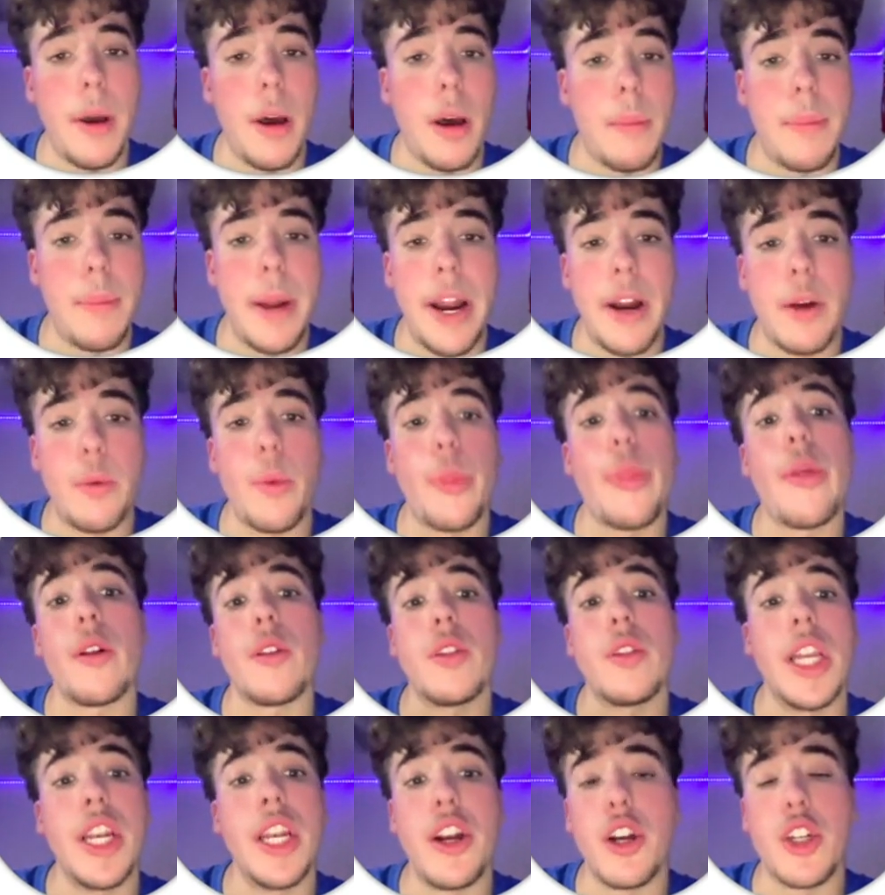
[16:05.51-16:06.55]
paired with their
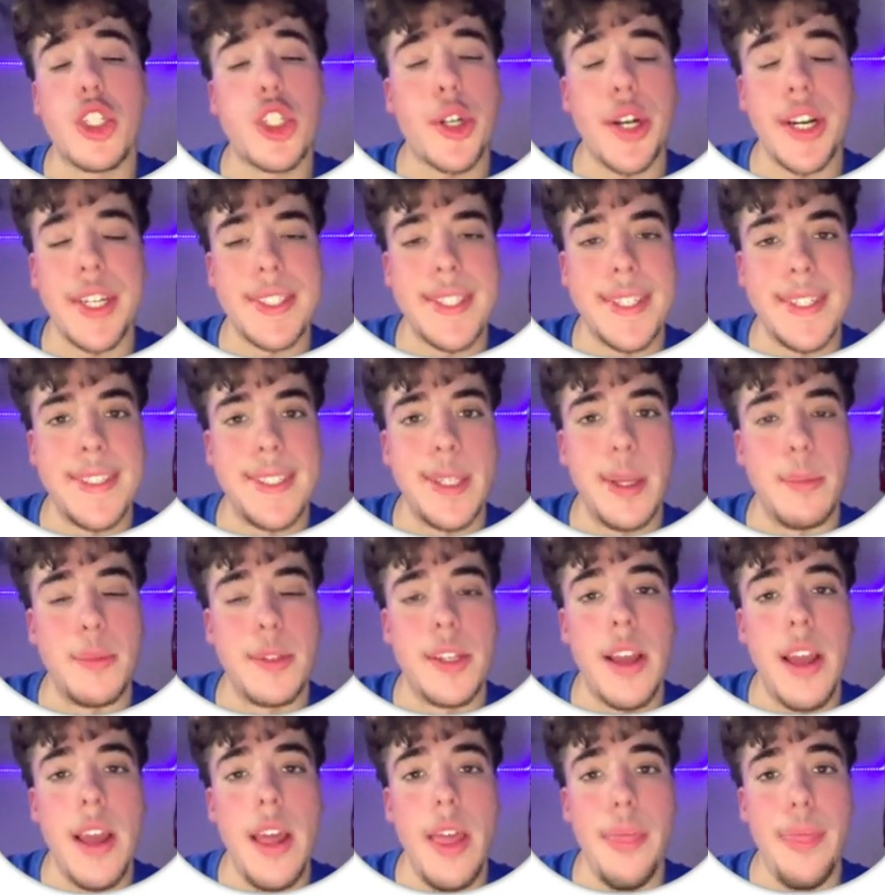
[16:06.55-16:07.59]
lead nurturing systems
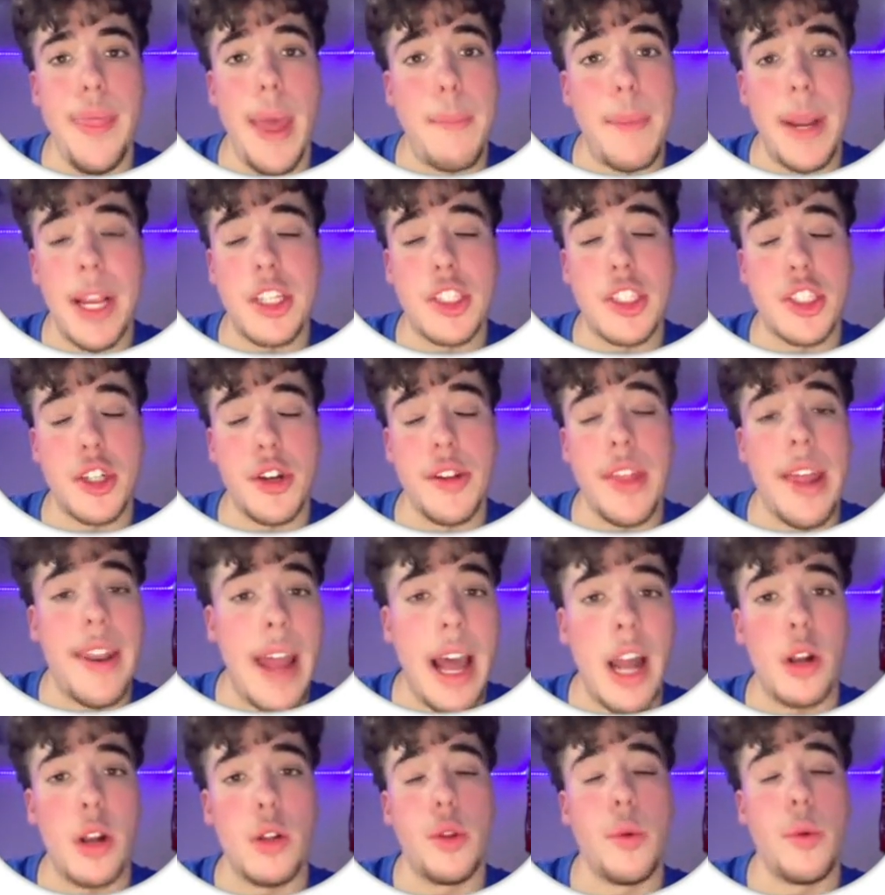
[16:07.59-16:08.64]
that makes sure that not
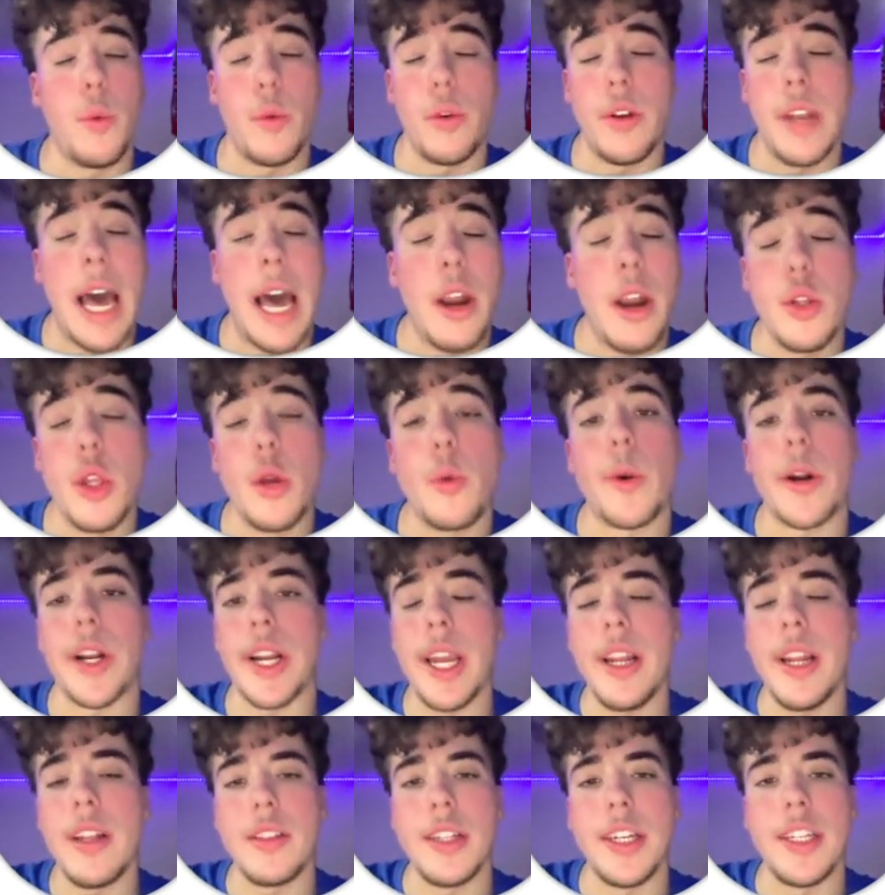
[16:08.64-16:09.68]
only we're
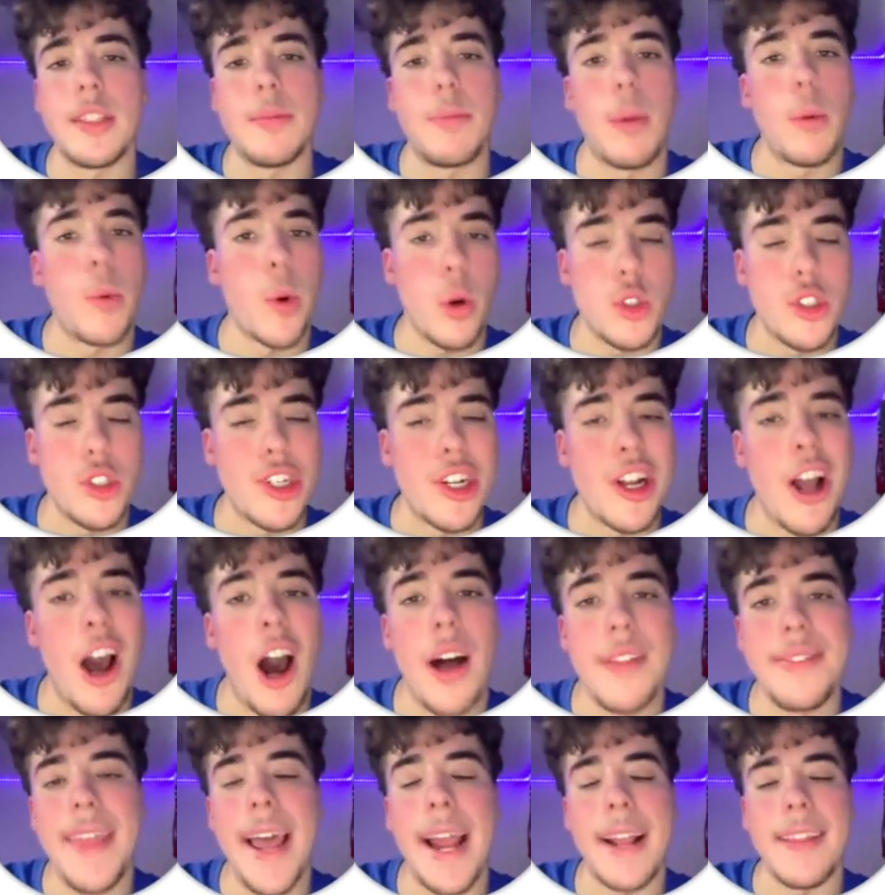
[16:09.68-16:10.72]
getting leads, but we're also
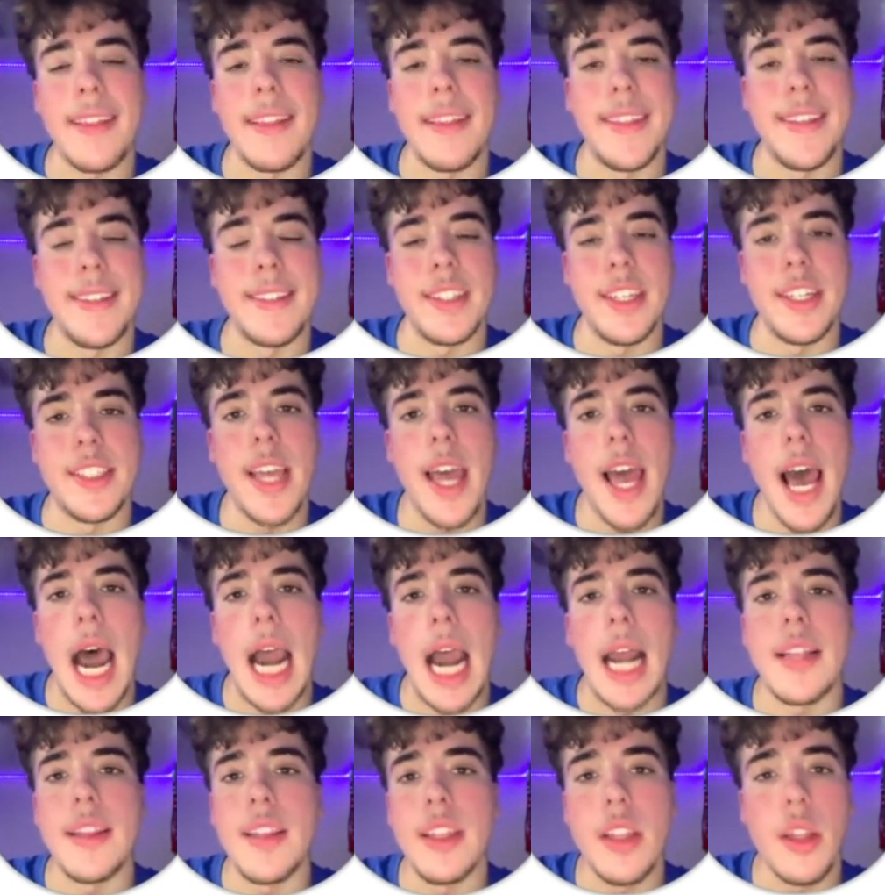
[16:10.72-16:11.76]
contacting these leads,
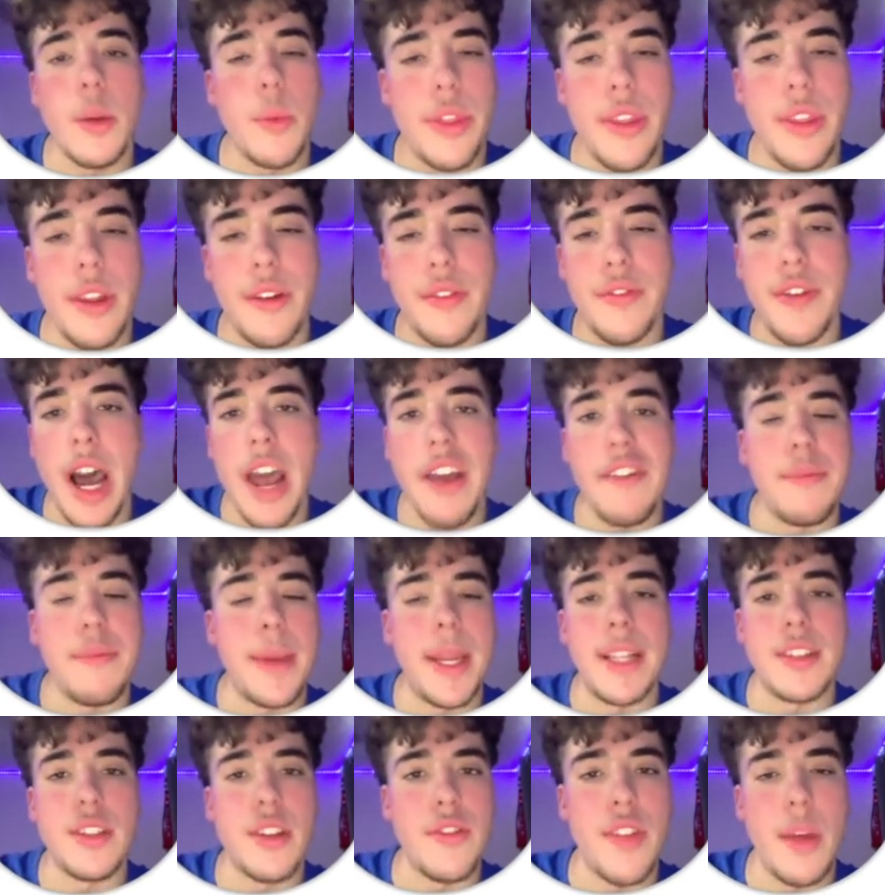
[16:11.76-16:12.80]
ideally within 5
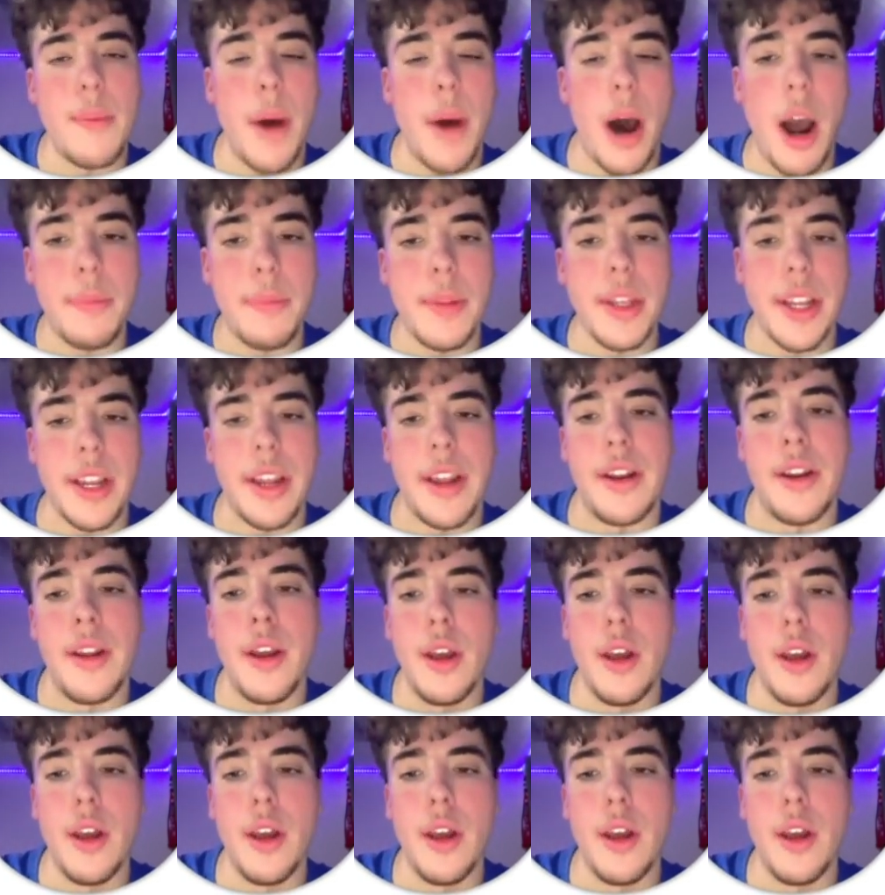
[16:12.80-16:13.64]
minutes of them opting in.